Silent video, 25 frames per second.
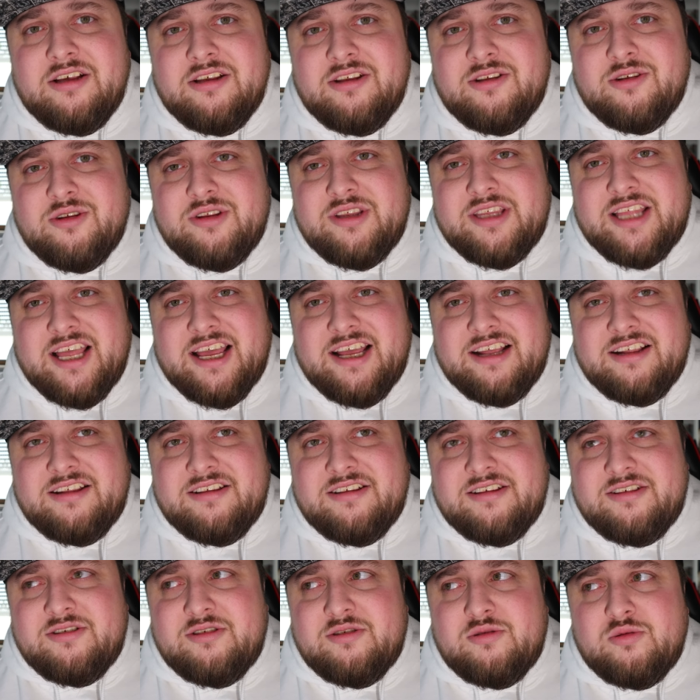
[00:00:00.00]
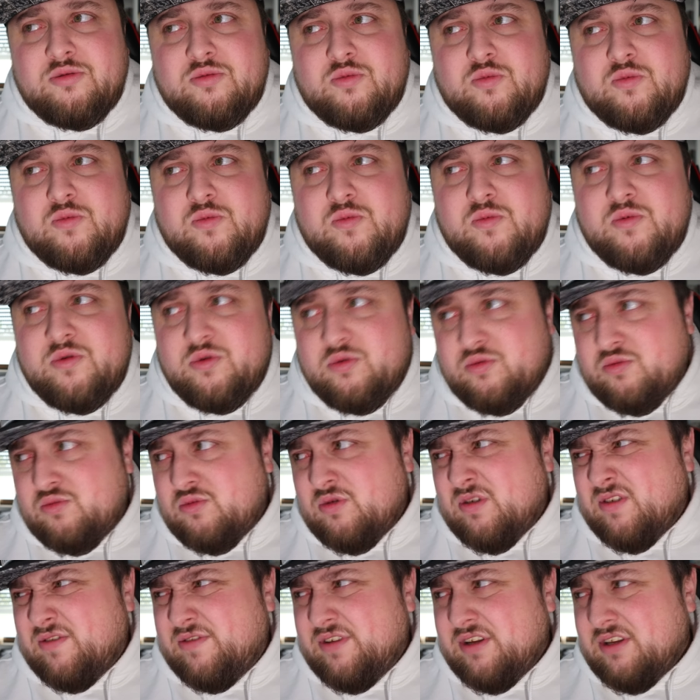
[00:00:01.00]
So that's, I
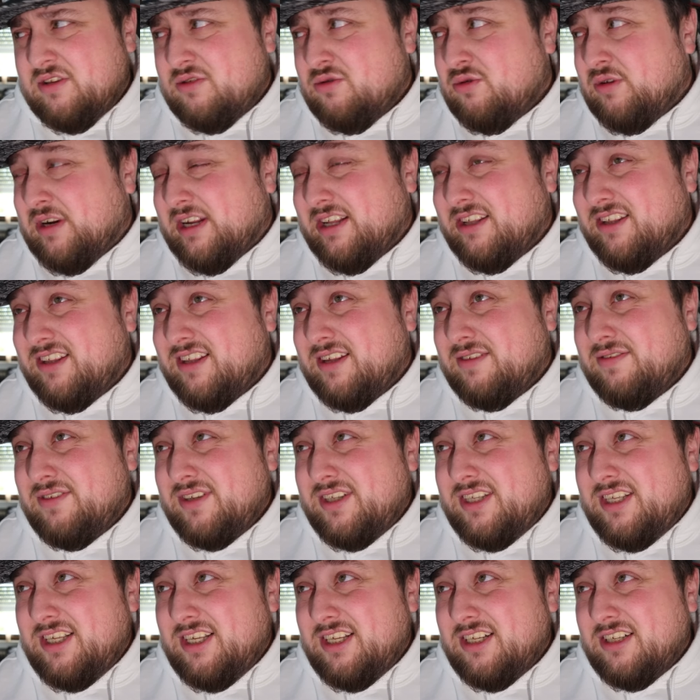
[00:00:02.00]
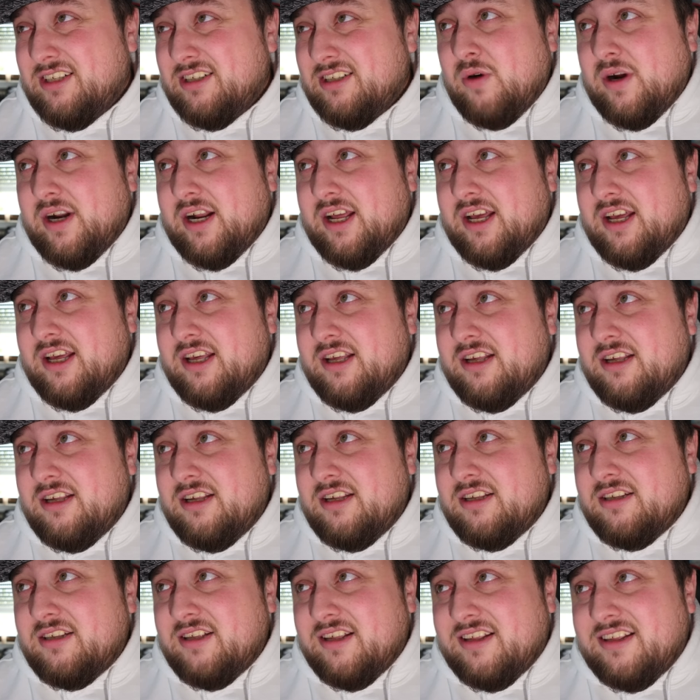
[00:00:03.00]
think, 2017 when
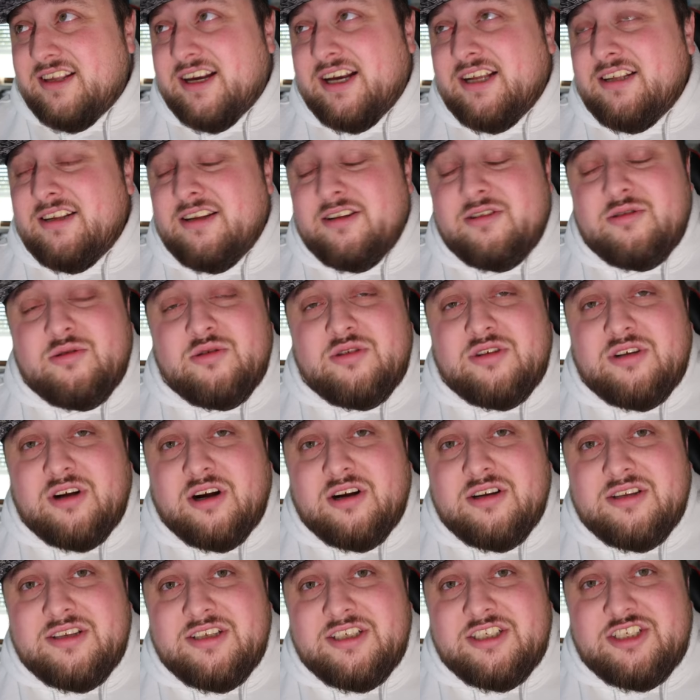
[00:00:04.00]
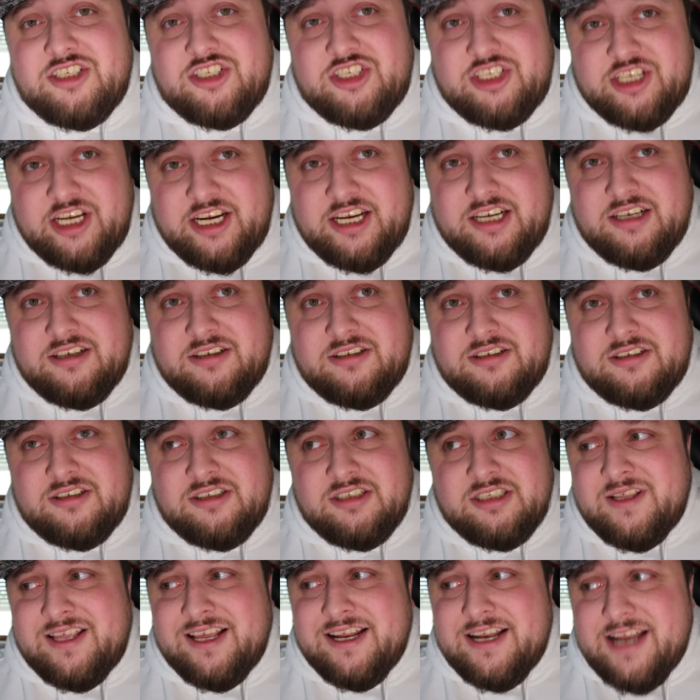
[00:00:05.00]
I decided to start this
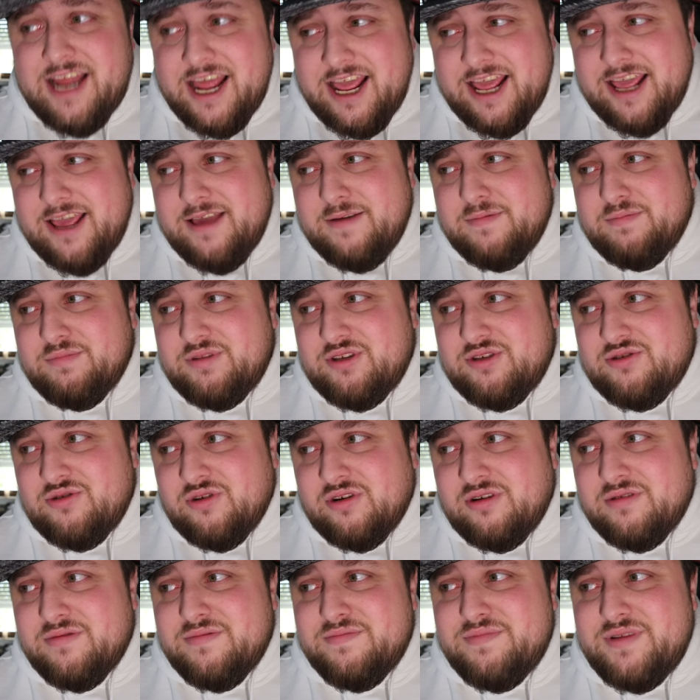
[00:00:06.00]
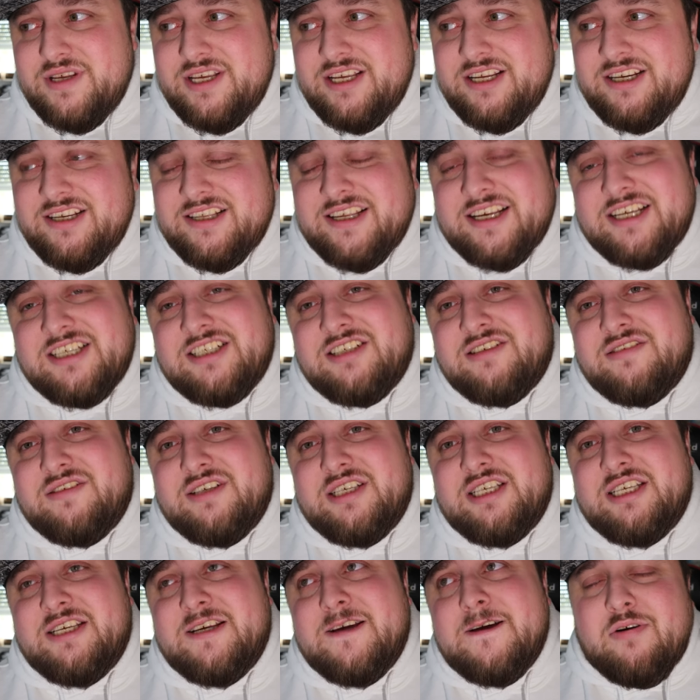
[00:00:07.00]
channel. The name Strong Bean is
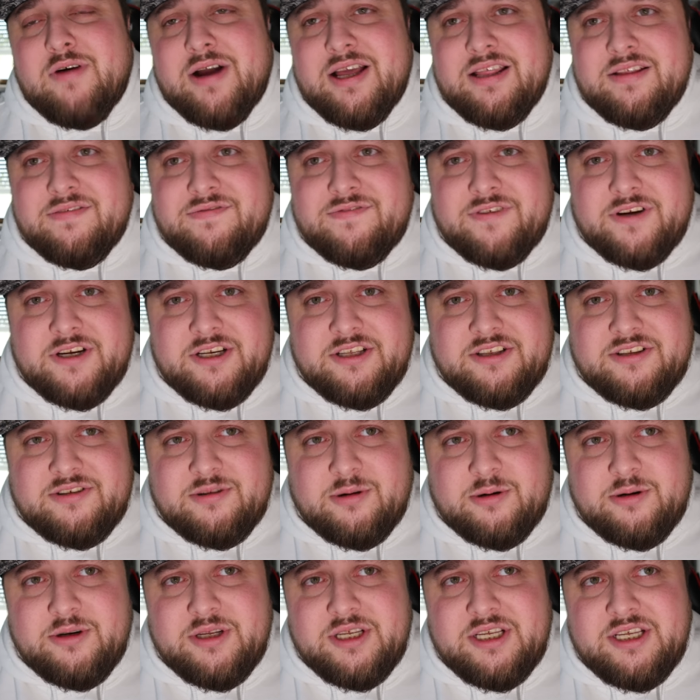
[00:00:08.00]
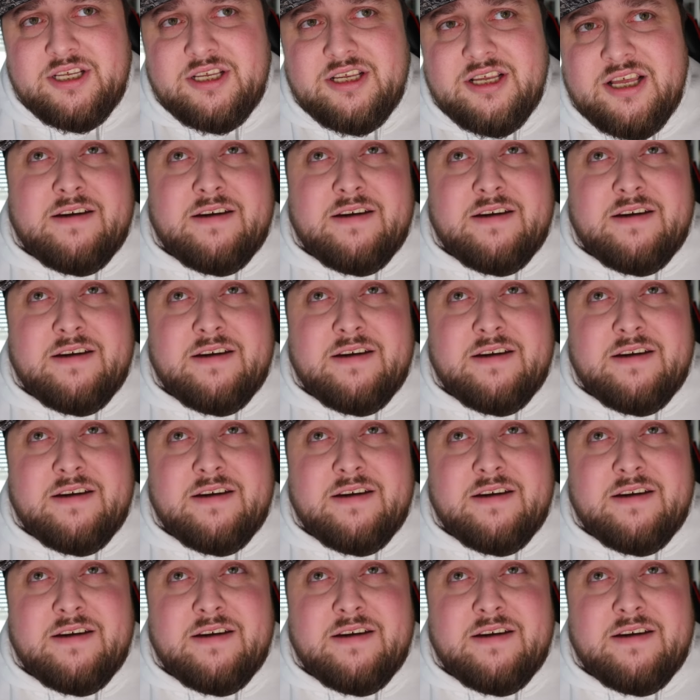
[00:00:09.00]
actually quite a funny story.